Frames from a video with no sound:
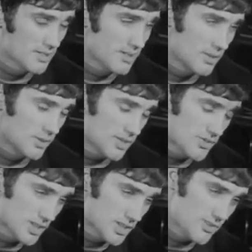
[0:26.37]
you know, like
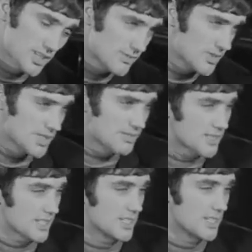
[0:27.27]
transfers and
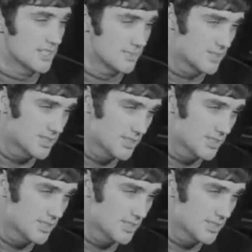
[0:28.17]
everything now,